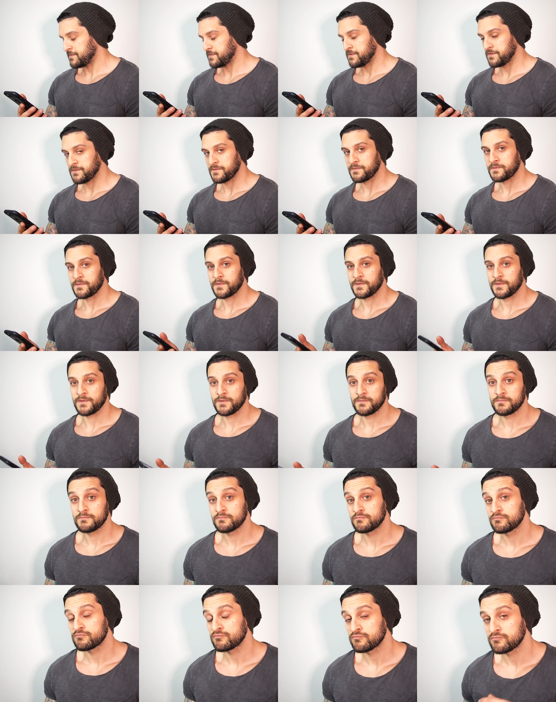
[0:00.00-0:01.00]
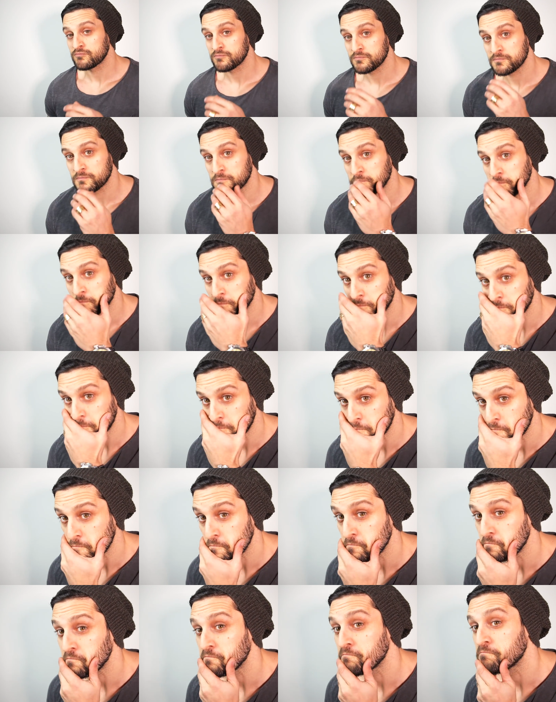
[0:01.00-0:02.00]

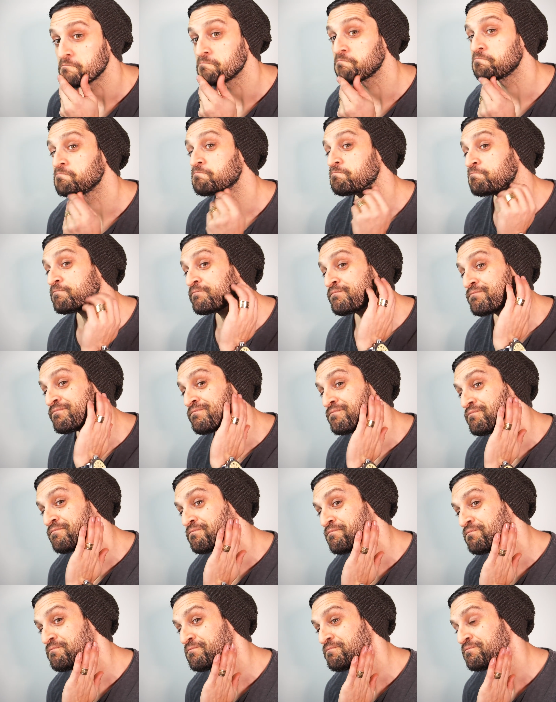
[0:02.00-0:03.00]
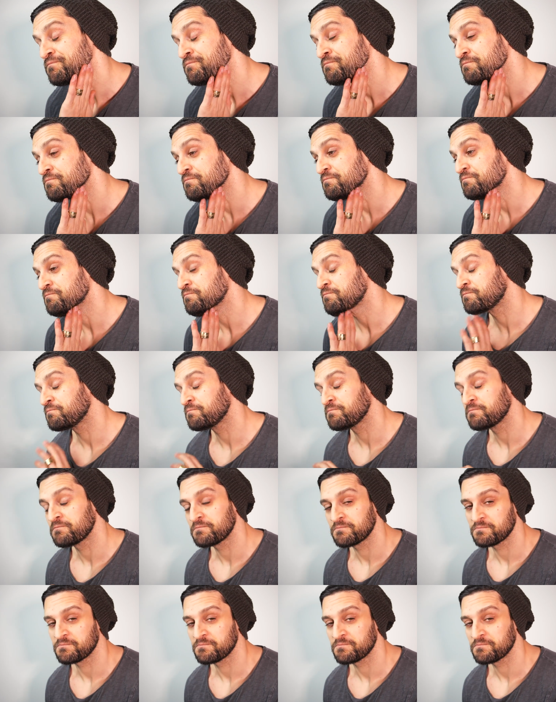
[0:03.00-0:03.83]
Nothing is said.